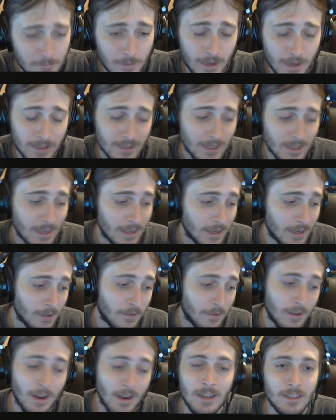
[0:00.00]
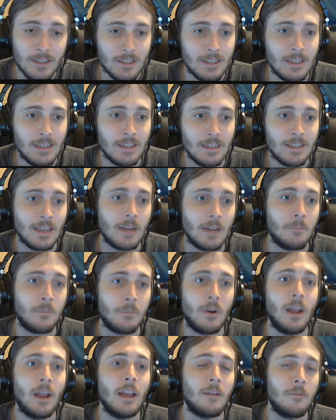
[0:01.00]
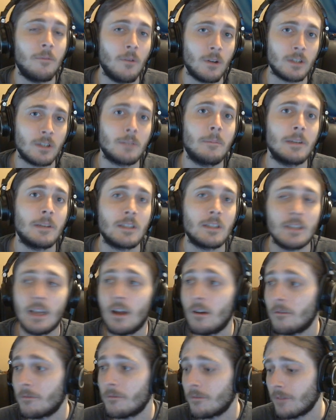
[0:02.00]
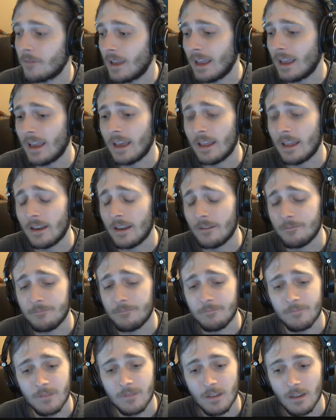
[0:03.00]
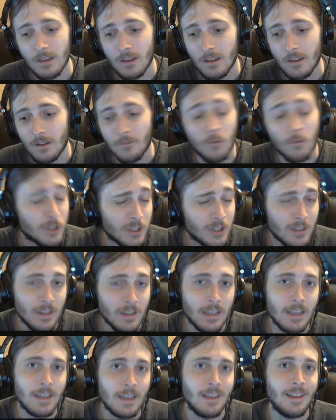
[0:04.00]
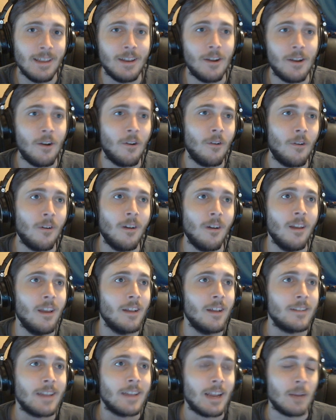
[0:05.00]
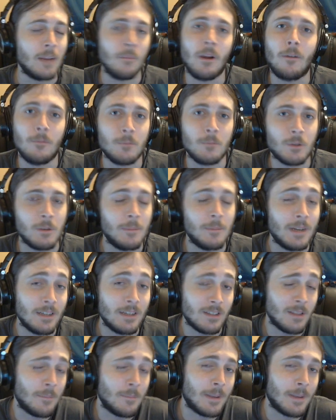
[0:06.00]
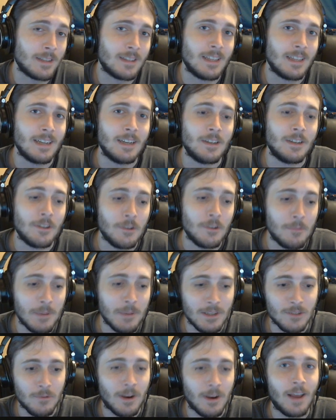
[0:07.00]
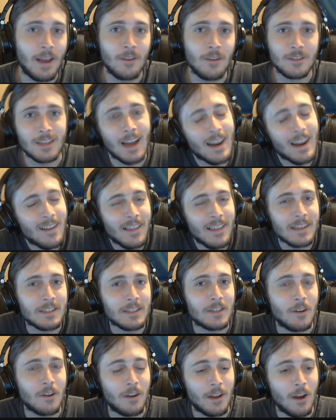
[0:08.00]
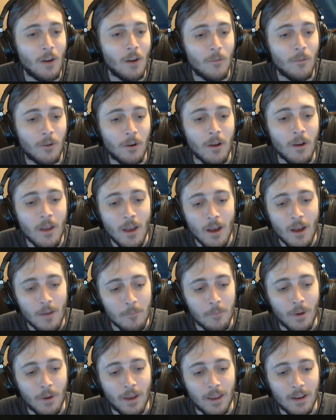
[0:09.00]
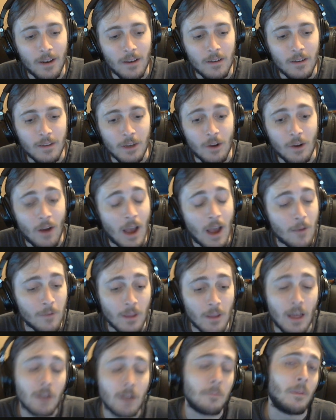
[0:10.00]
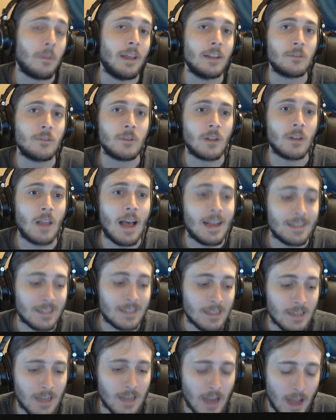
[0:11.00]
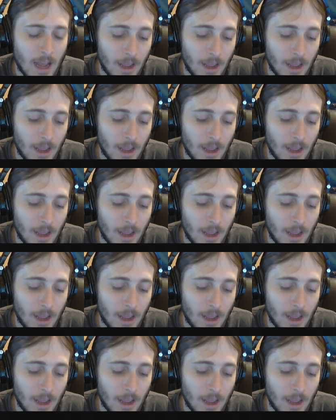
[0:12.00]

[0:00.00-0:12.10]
But I said, you know what, I just need to take a break, focus on myself, and fortunately, you know, taking a break from streaming isn't the best thing to do, because right now it's kind of like starting over. But, you know, I have a lot of plans for Classic.